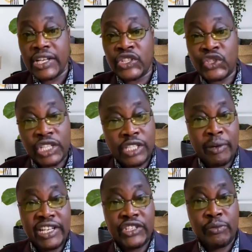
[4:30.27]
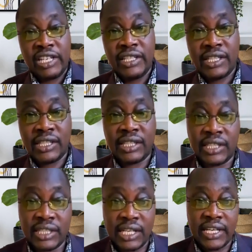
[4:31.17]
Stress management
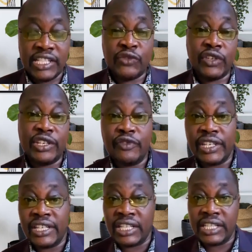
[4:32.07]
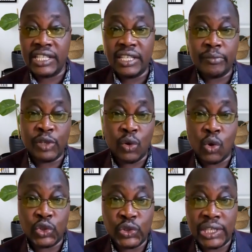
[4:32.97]
is very, very key,
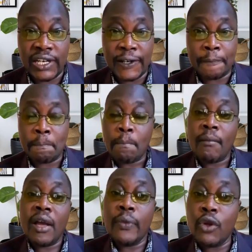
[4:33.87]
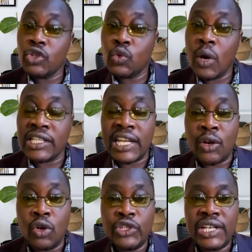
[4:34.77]
because those who are
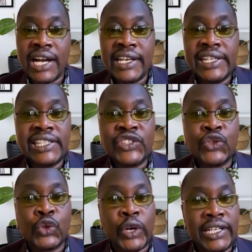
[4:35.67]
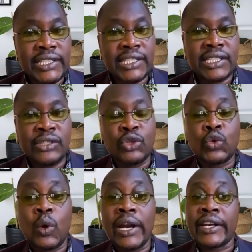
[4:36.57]
psychologically stressed,
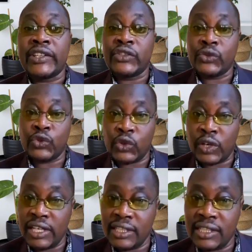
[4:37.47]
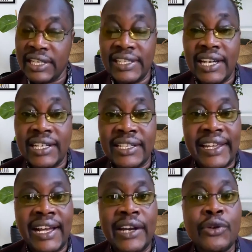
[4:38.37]
those who are stressed in that
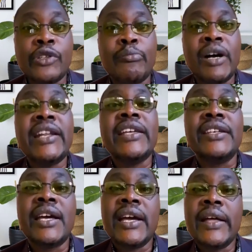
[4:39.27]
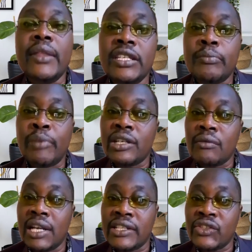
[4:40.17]
they cannot manage this
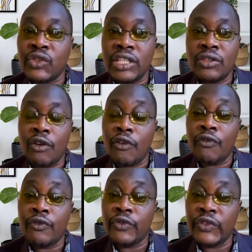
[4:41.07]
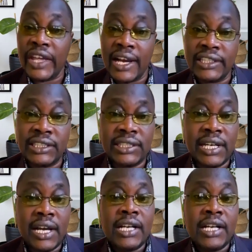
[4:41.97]
particular stress of theirs,